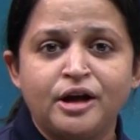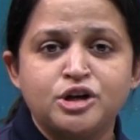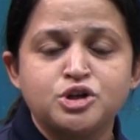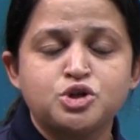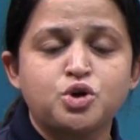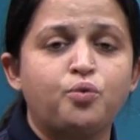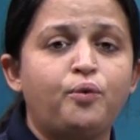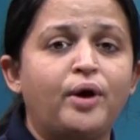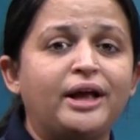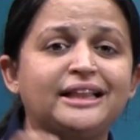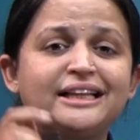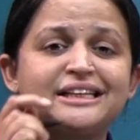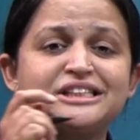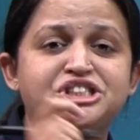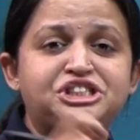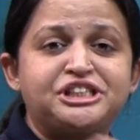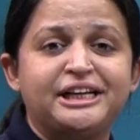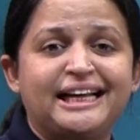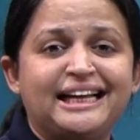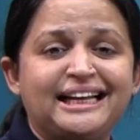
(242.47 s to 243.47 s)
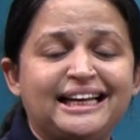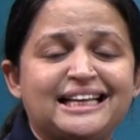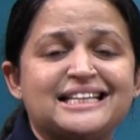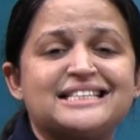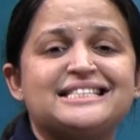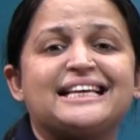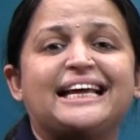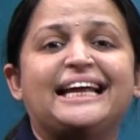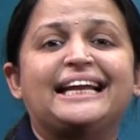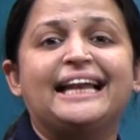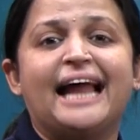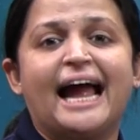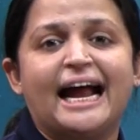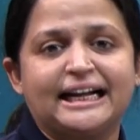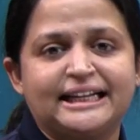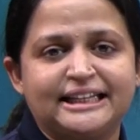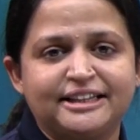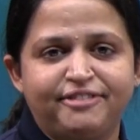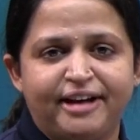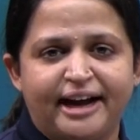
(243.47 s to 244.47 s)
So when the gene is
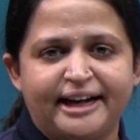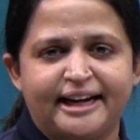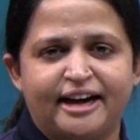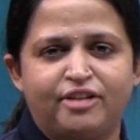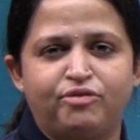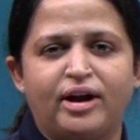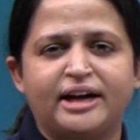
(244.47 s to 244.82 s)
inactivated,